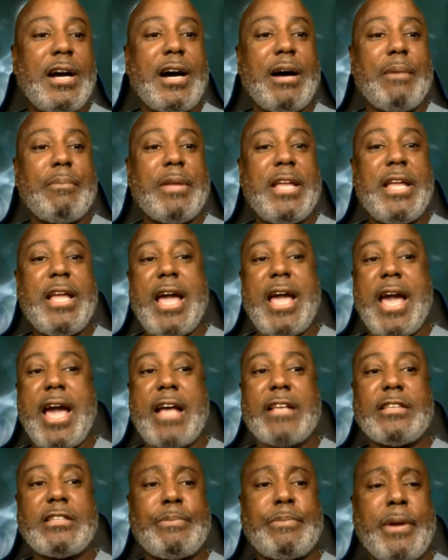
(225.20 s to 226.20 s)
He
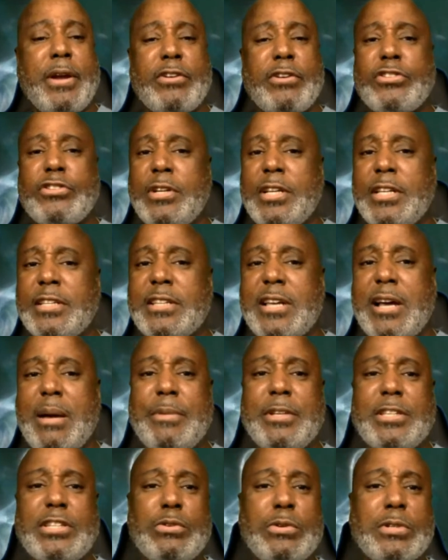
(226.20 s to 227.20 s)
had spiritualists
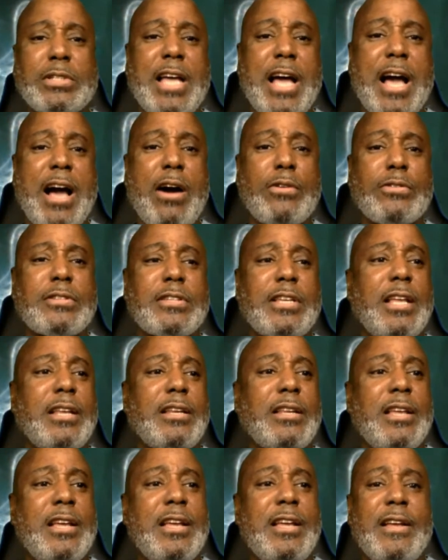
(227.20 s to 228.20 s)
coming to his house and